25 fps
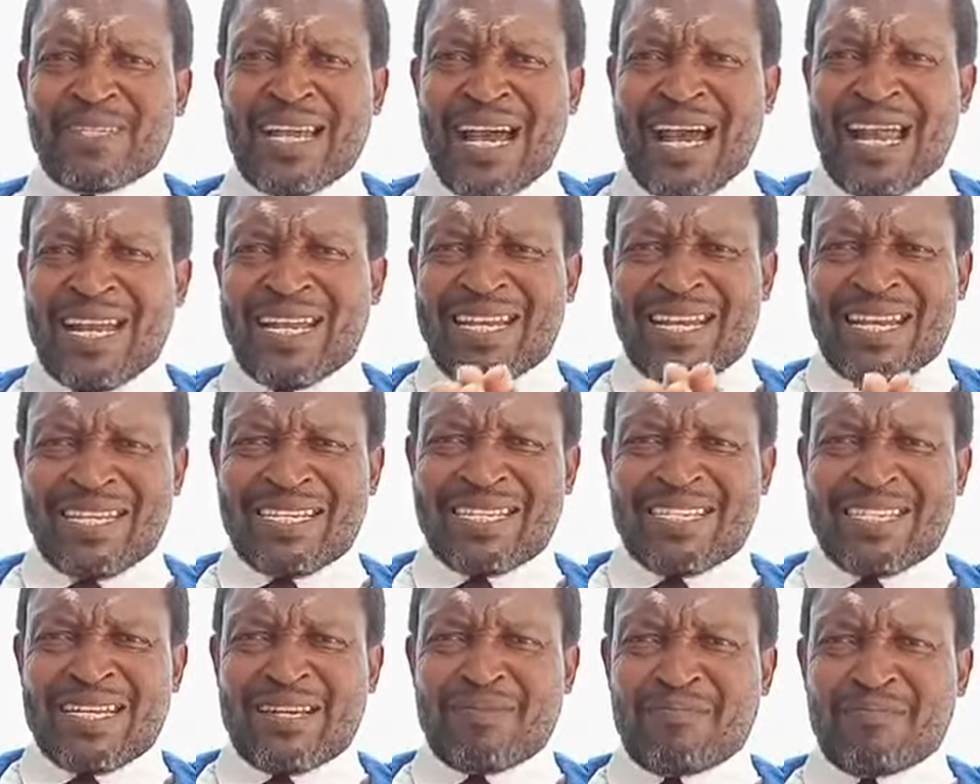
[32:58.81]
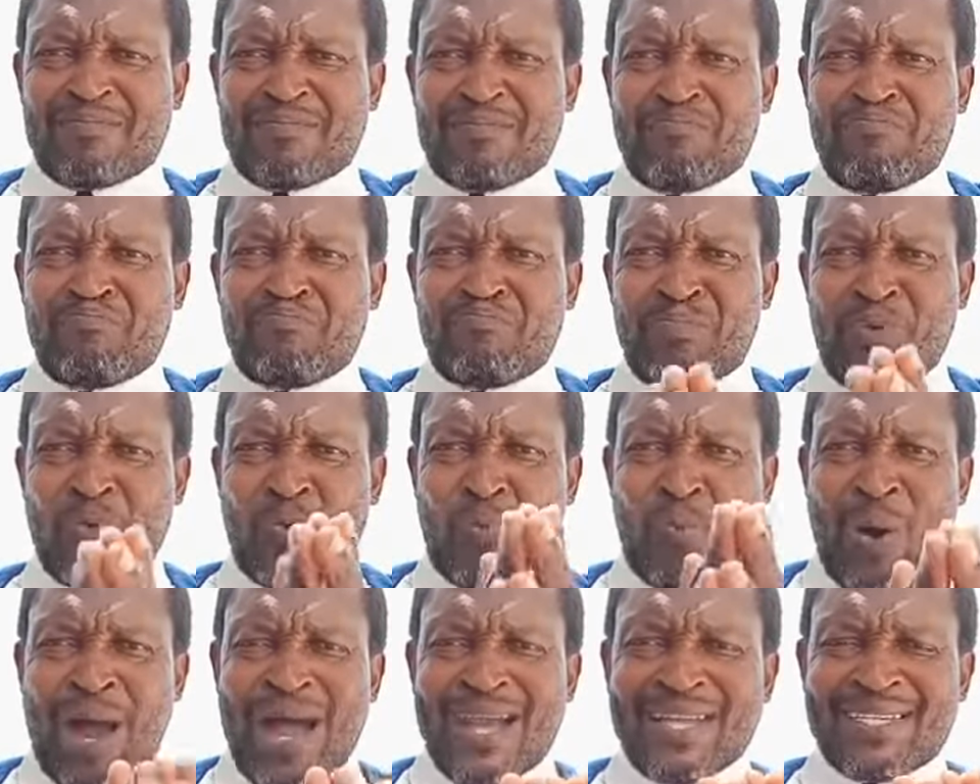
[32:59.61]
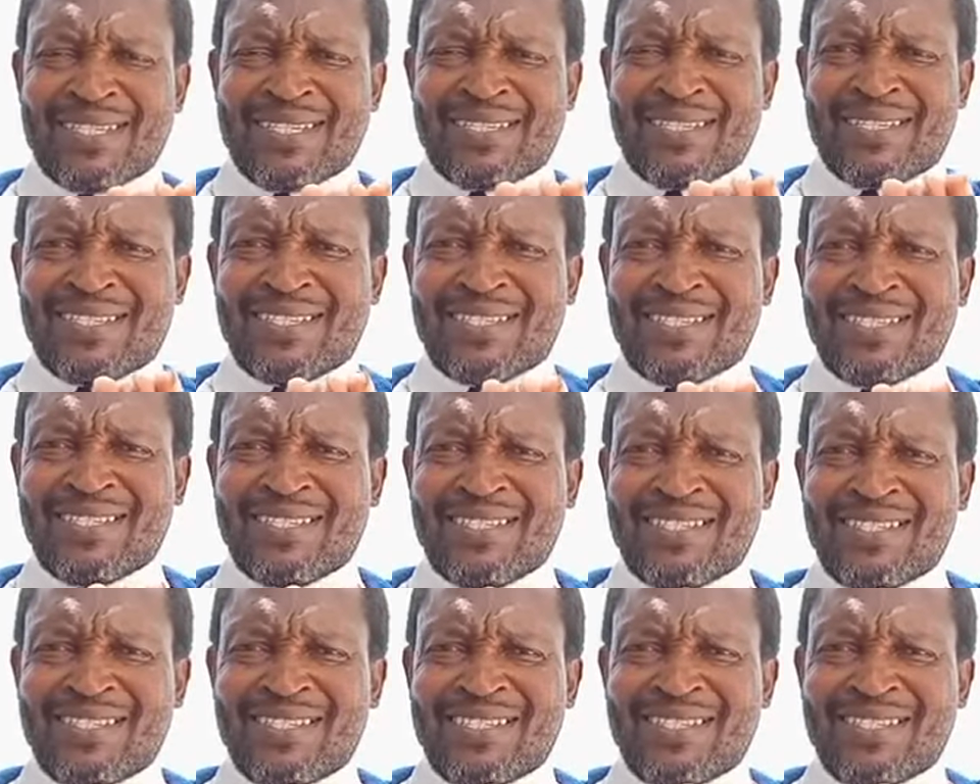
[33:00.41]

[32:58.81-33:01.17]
And let them be wise.